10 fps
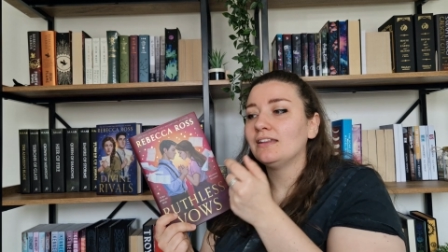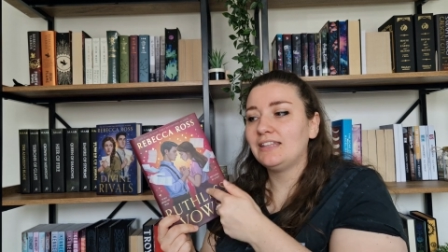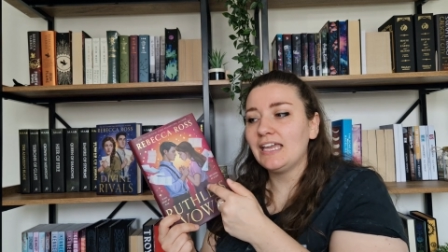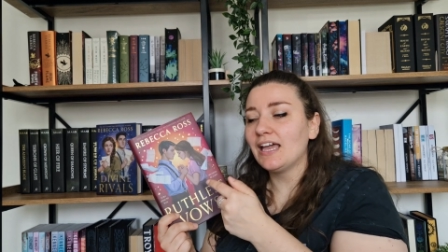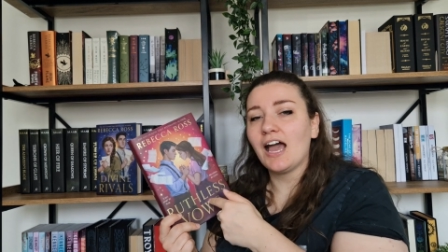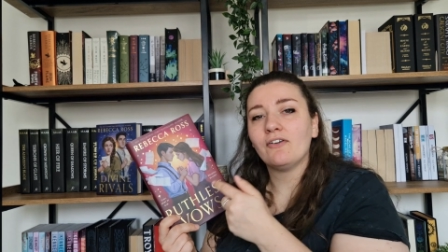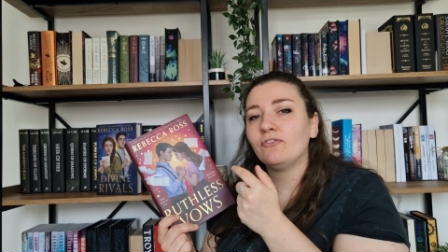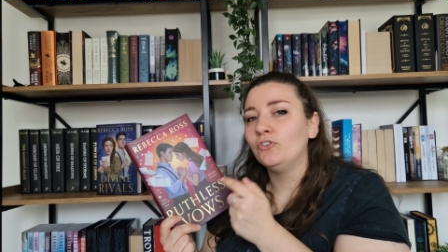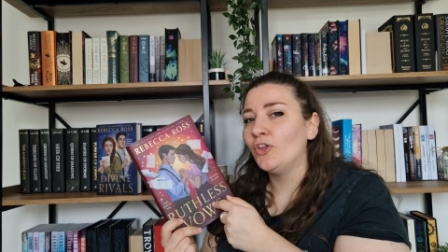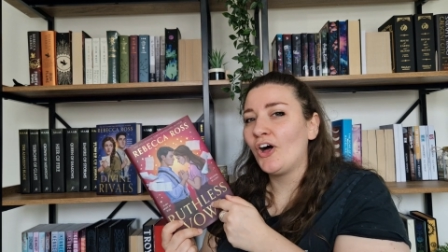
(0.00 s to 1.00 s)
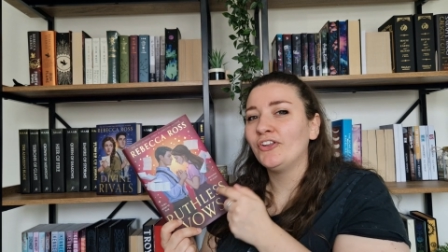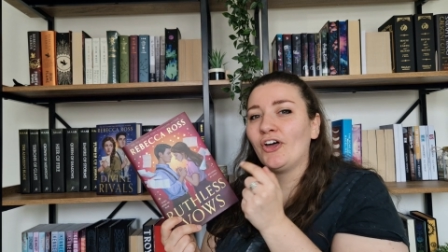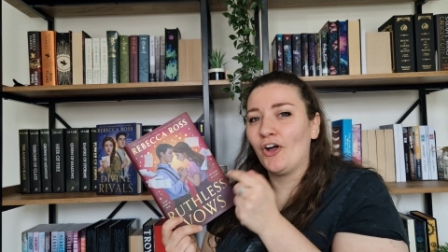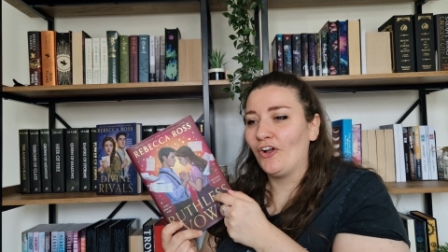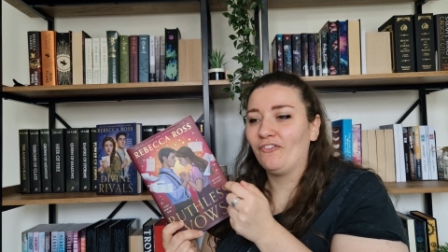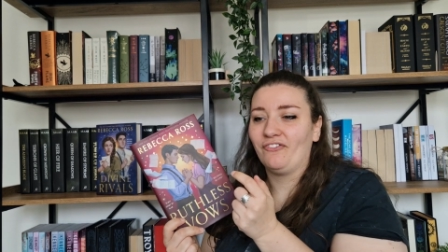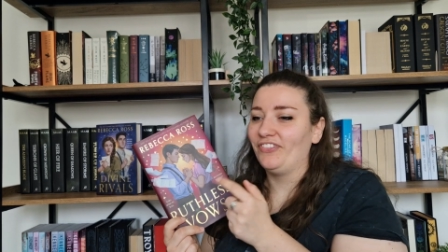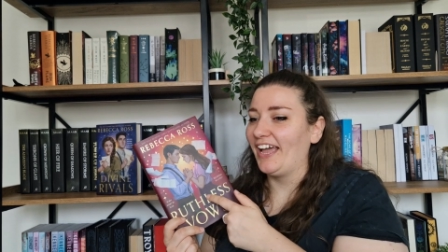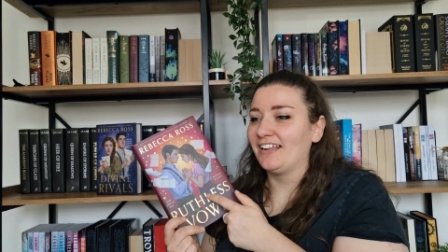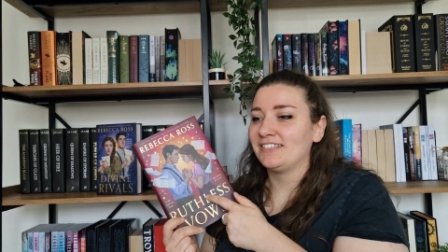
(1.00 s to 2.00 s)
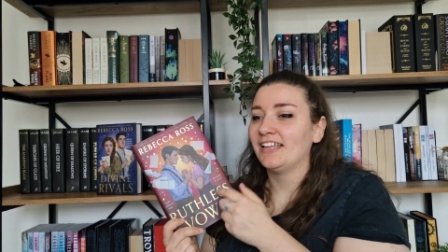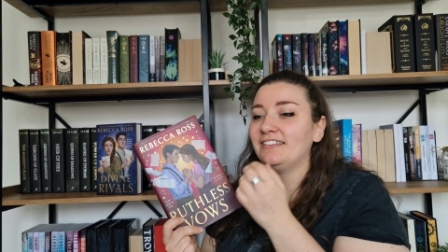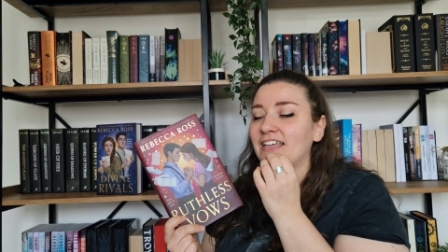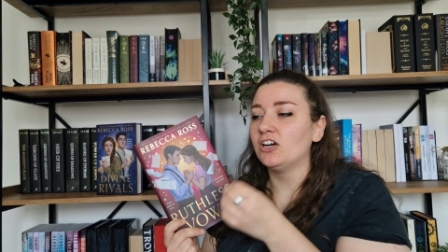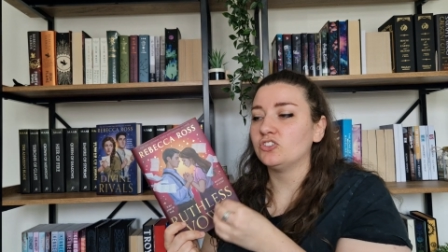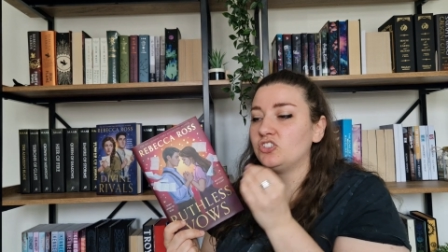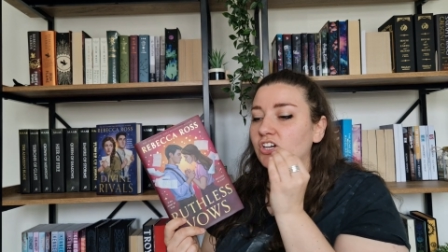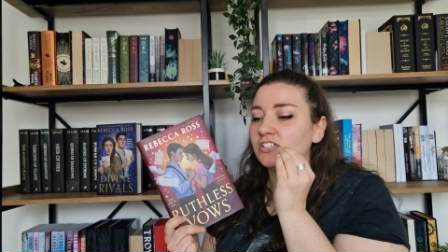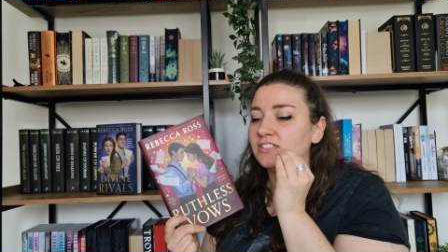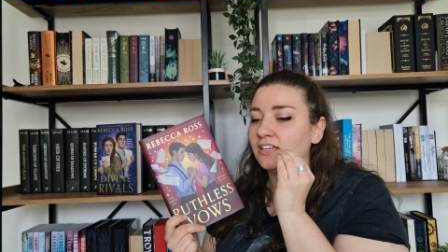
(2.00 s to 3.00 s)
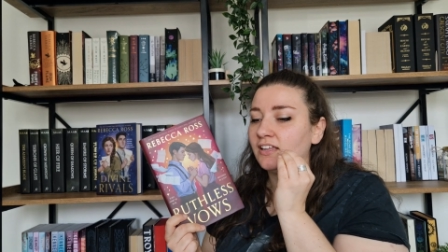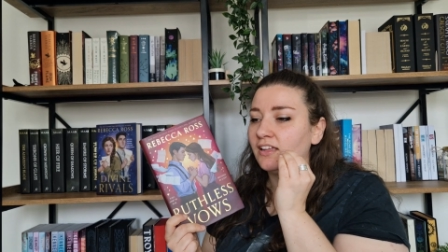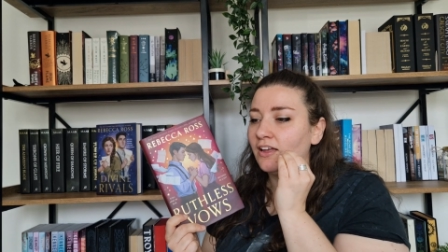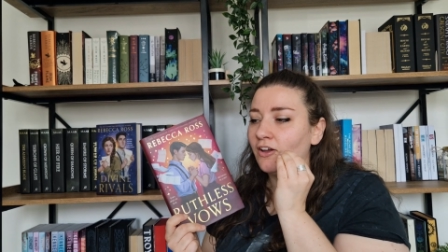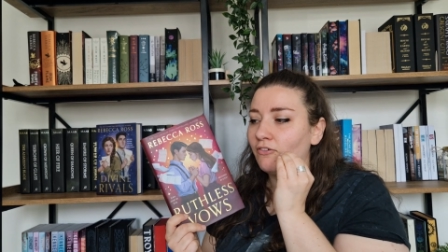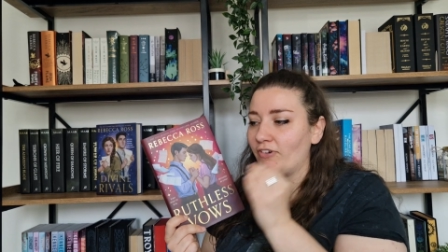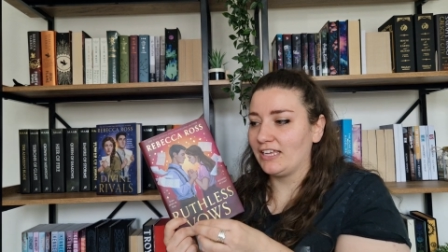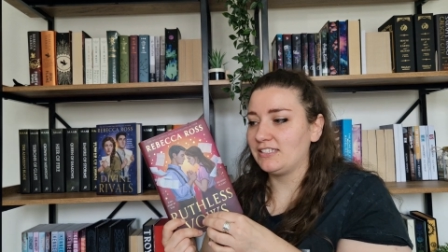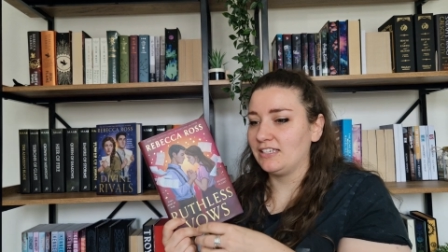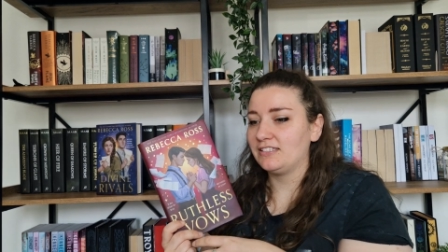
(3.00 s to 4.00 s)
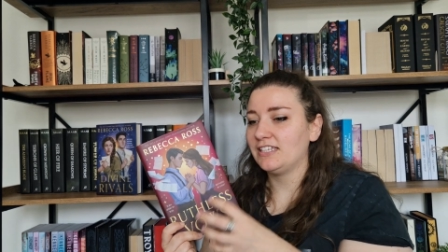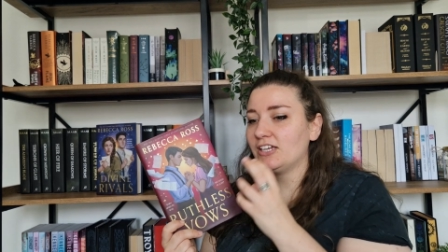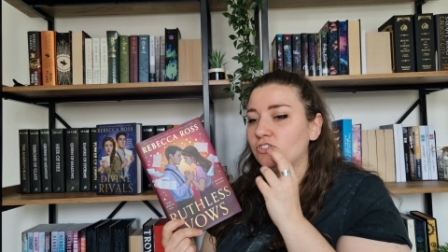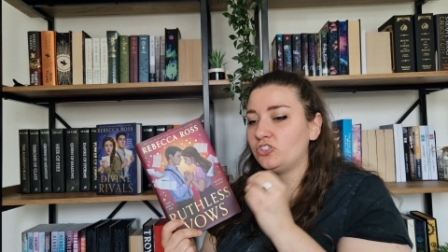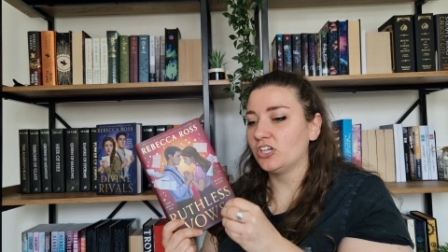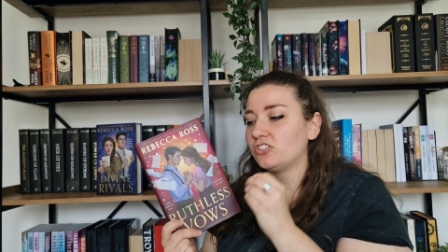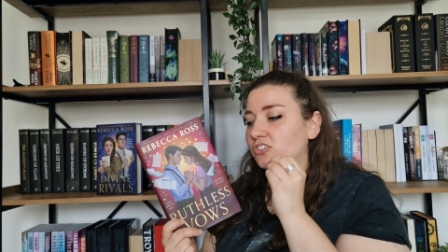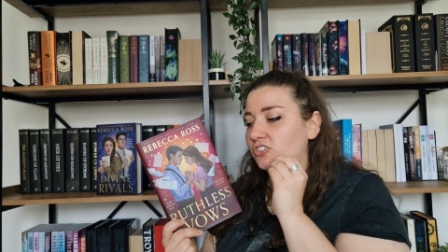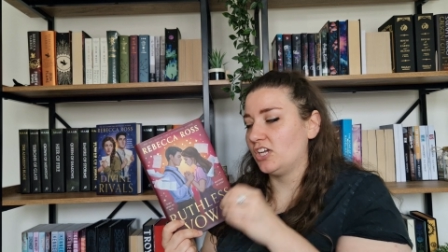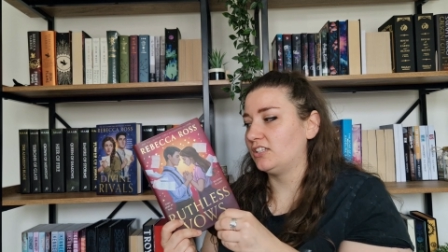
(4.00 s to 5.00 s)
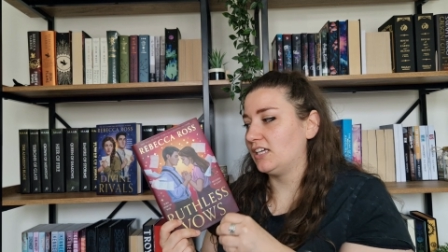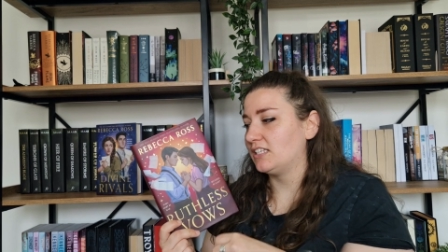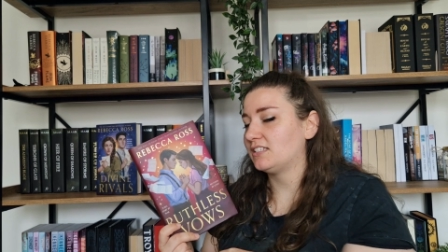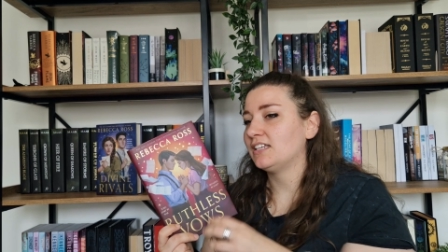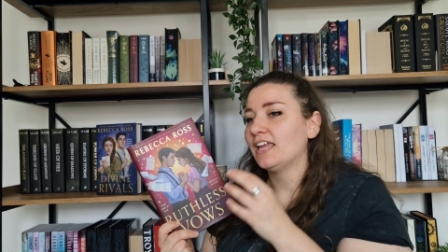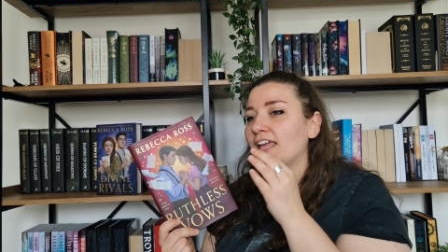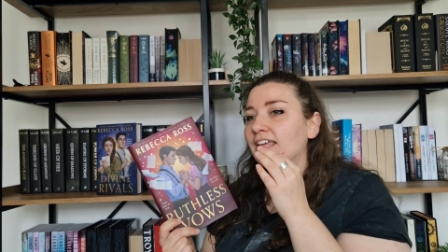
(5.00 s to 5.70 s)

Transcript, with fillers: They have none of that. They are just writers. They are just journalists.